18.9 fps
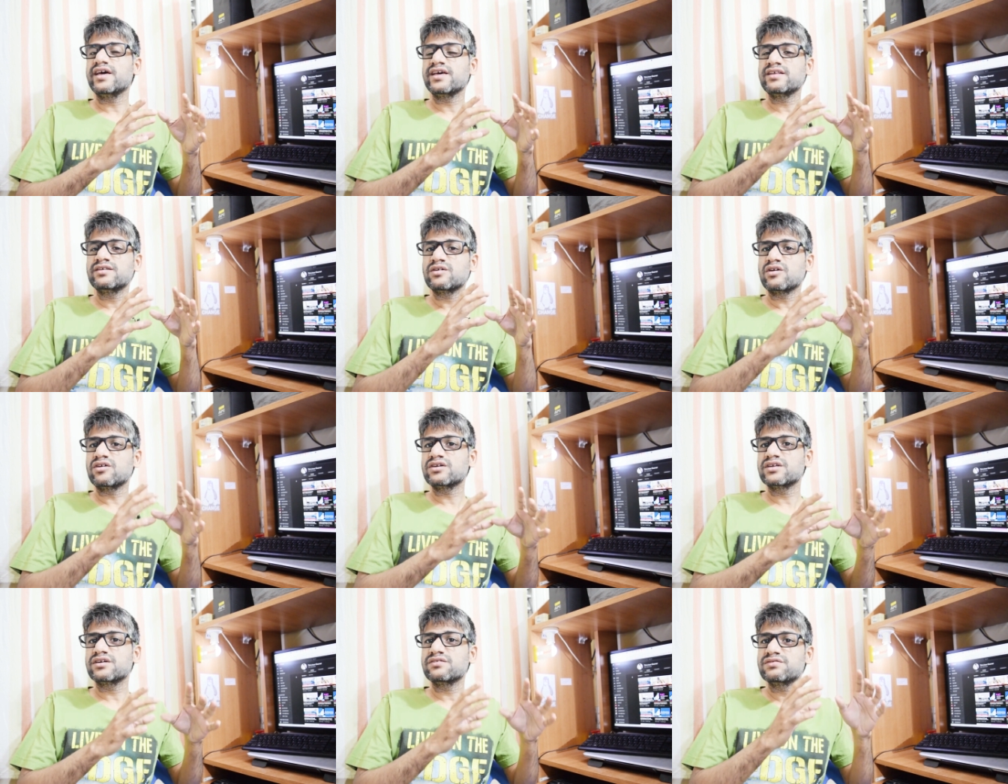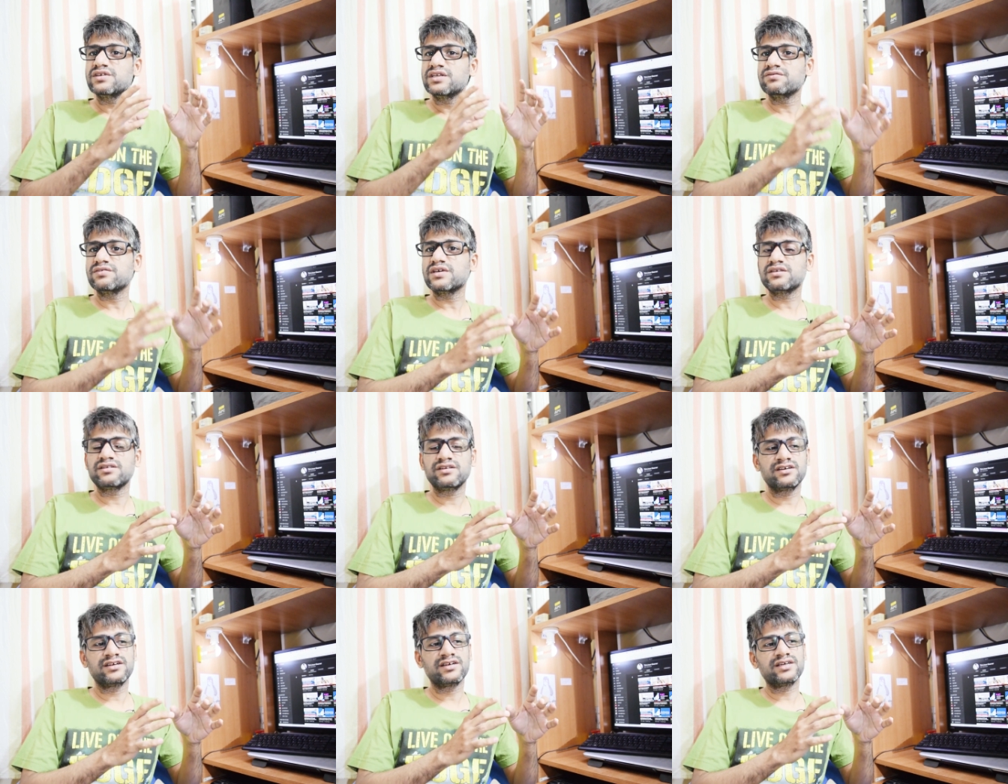a sort of
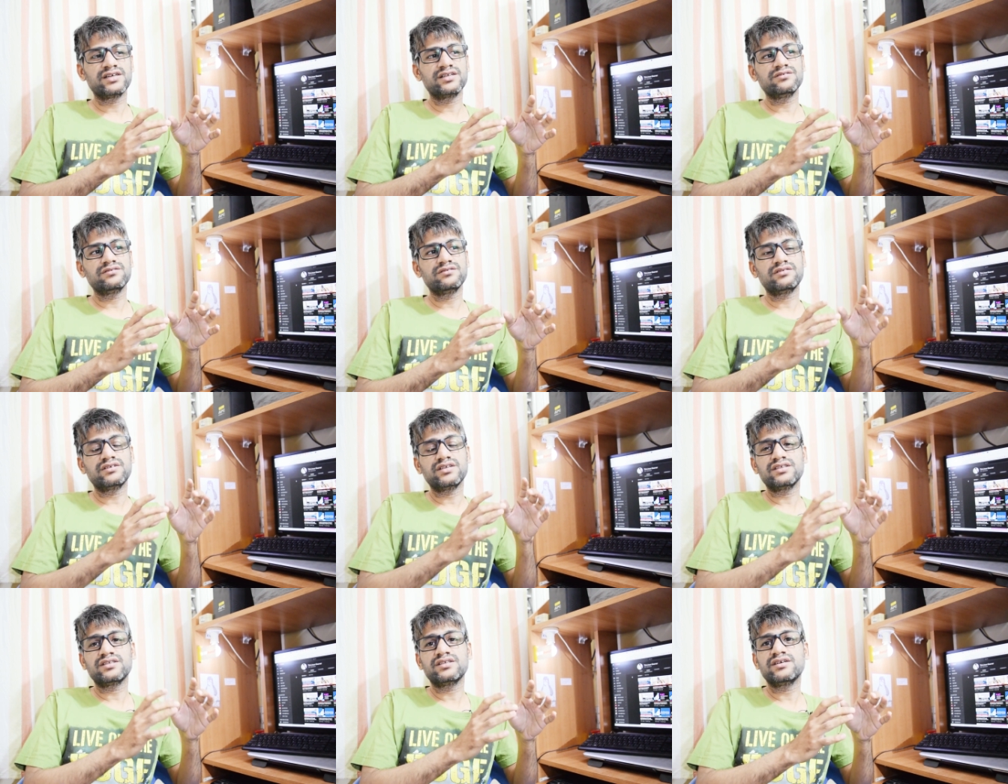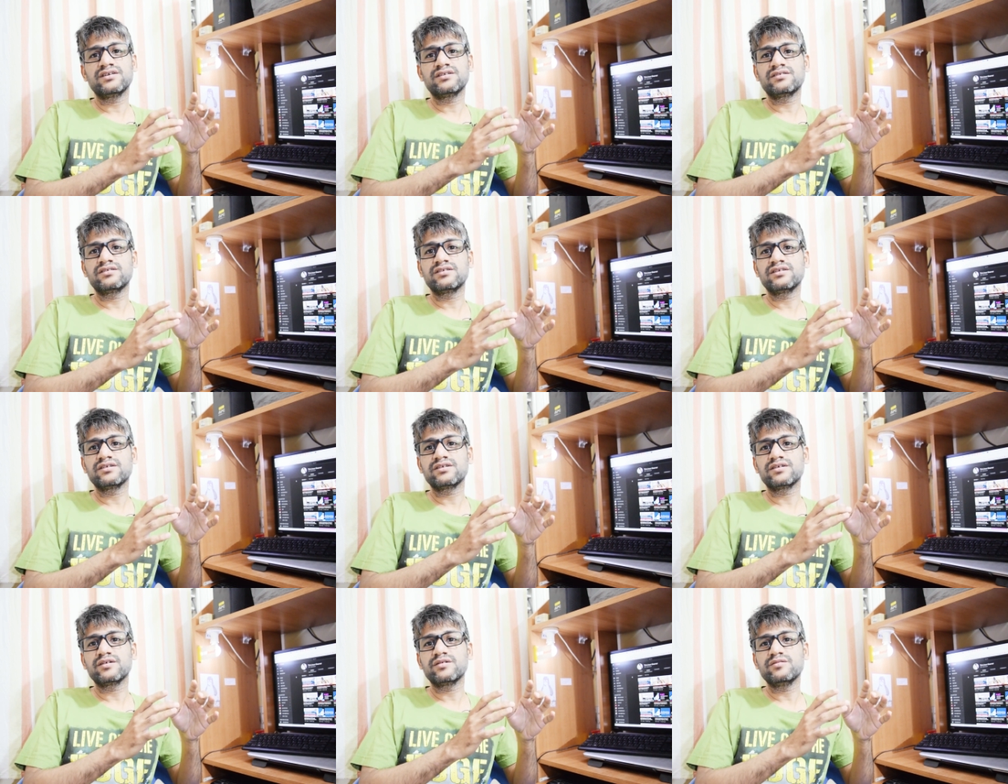investigative research
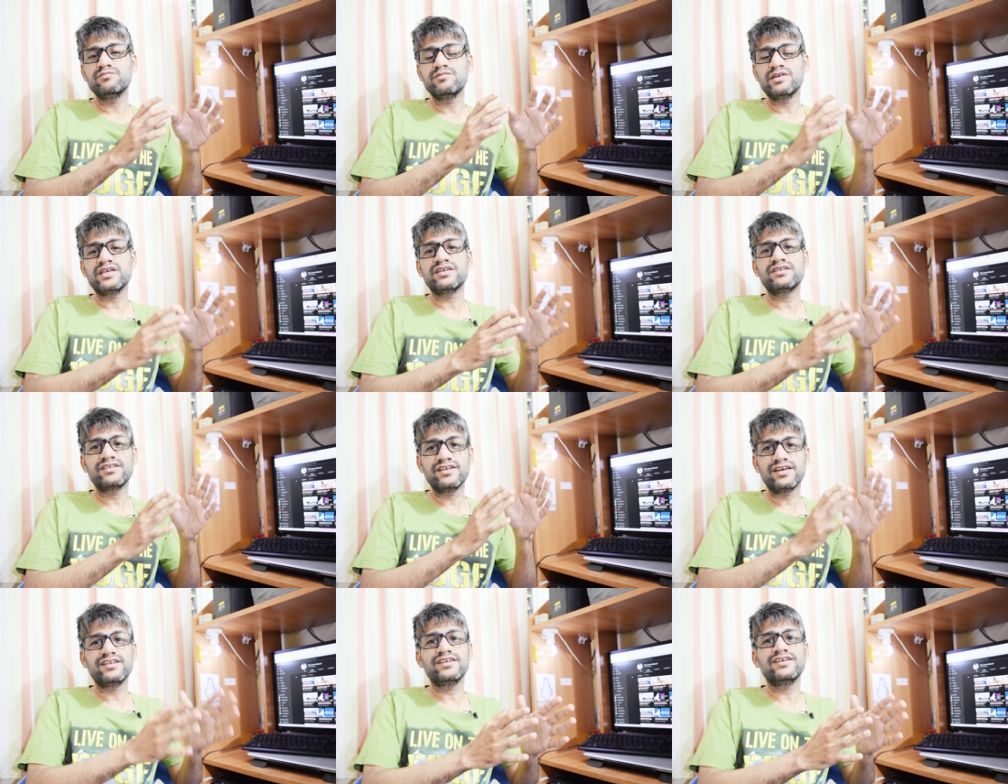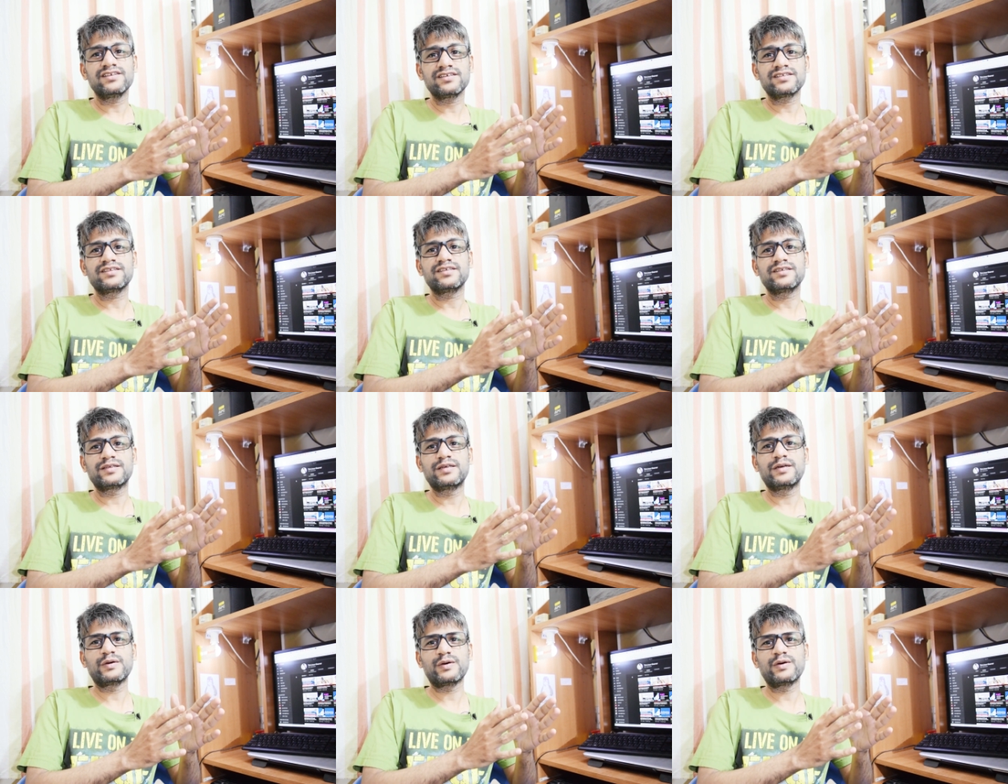based
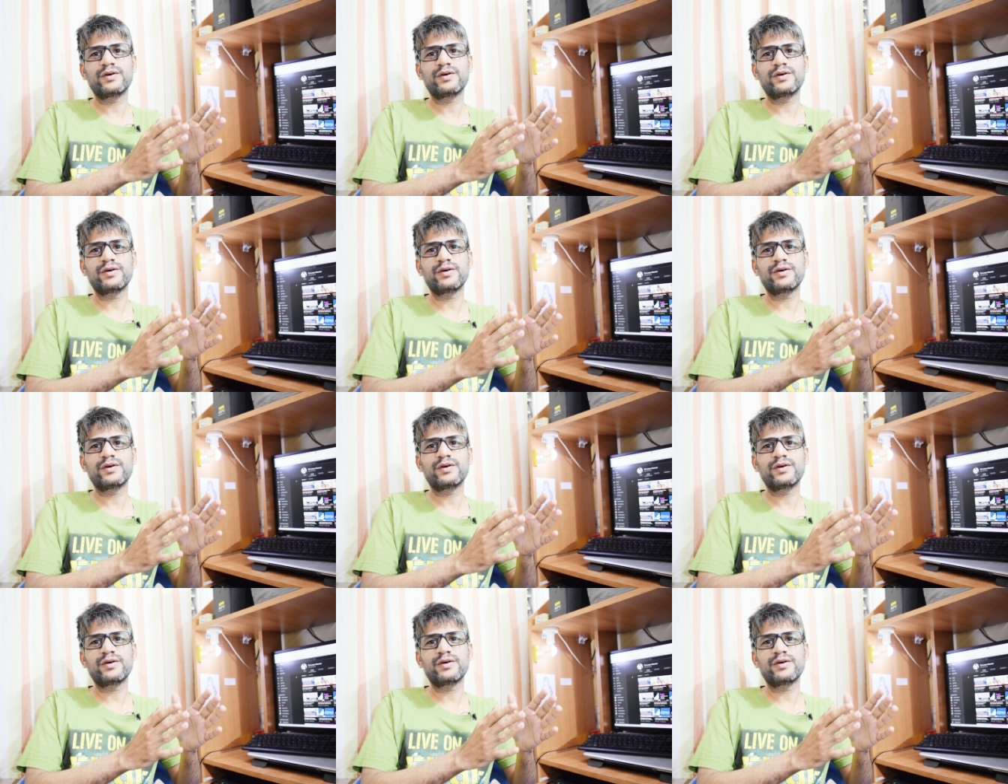analysis.